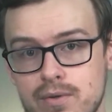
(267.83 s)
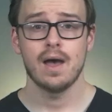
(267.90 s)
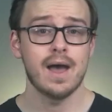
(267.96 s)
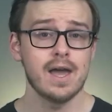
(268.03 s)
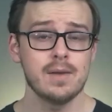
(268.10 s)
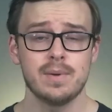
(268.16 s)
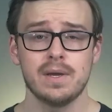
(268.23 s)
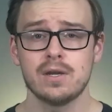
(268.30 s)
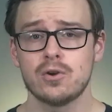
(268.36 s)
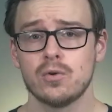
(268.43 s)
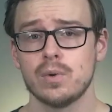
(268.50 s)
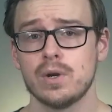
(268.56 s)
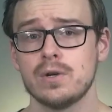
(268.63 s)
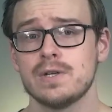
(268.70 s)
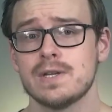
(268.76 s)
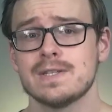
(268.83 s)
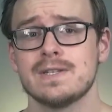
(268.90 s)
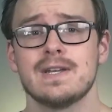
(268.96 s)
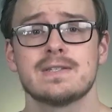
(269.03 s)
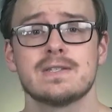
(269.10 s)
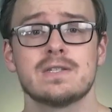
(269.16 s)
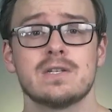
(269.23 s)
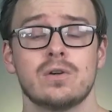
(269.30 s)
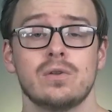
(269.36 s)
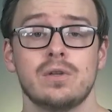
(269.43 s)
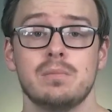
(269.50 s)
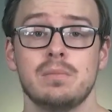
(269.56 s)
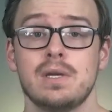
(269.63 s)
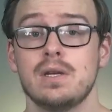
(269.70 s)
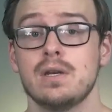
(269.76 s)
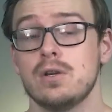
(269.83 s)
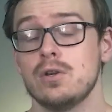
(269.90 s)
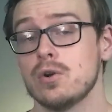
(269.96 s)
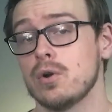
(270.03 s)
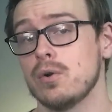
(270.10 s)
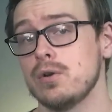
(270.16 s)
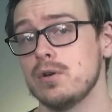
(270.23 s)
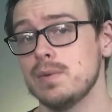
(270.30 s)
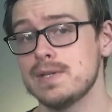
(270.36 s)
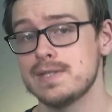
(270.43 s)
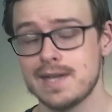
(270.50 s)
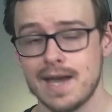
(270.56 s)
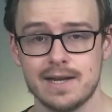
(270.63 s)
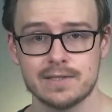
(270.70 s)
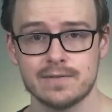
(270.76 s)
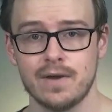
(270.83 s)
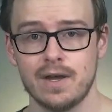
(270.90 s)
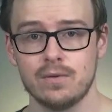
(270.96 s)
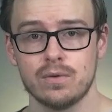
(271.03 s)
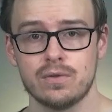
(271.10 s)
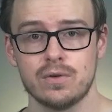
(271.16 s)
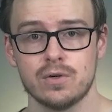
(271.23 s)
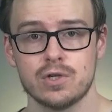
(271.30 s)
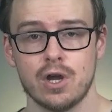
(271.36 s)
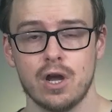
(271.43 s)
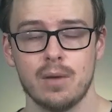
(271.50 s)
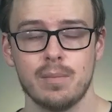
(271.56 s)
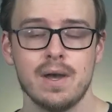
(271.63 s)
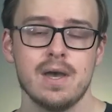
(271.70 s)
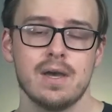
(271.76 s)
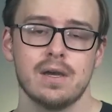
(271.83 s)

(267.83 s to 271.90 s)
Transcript: A high-paying career doesn't necessarily mean you're going to be satisfied with your job.